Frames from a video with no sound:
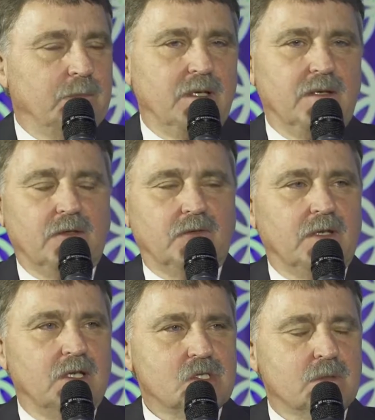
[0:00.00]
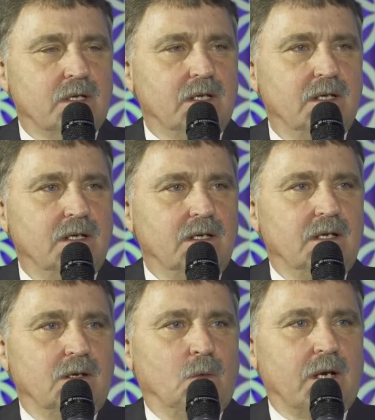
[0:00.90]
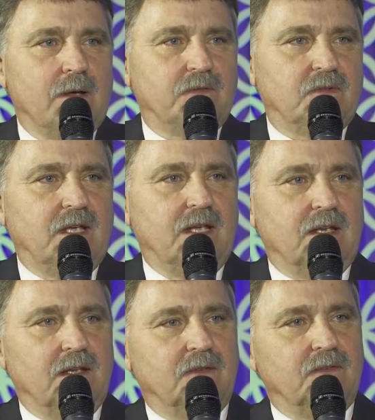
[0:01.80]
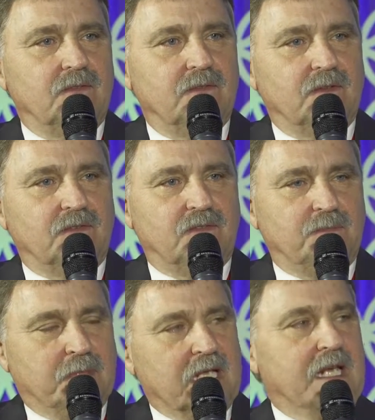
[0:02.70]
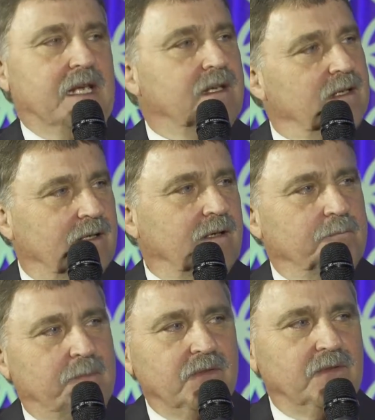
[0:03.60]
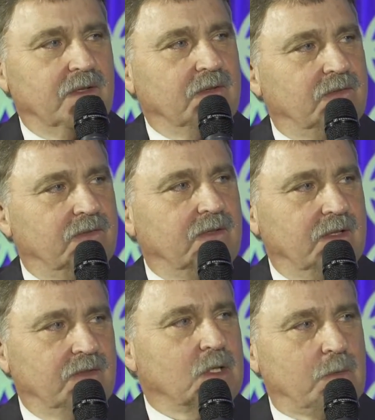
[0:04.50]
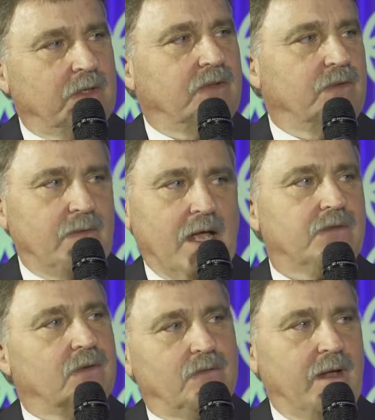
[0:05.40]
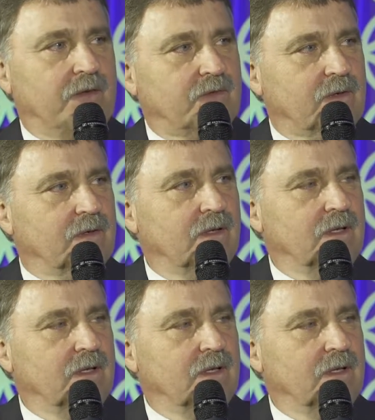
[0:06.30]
I've been in this industry, what I've seen is the speed of business is increasing faster and faster.